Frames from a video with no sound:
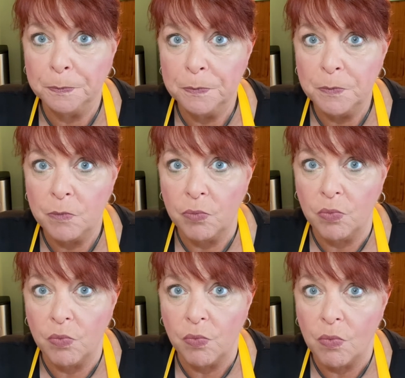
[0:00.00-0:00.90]

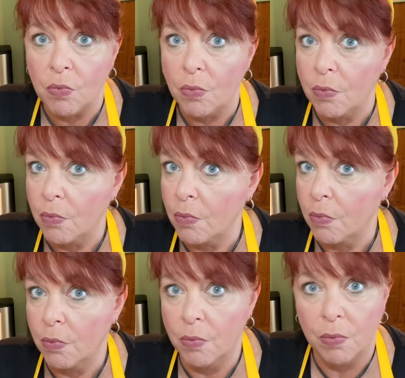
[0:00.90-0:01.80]

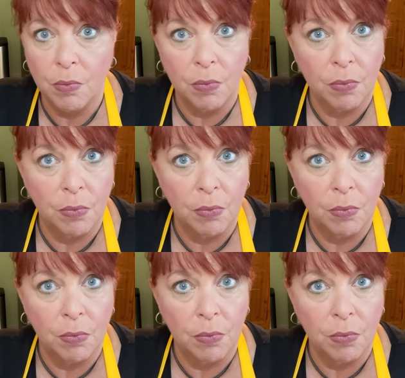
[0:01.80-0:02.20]
(no one is talking)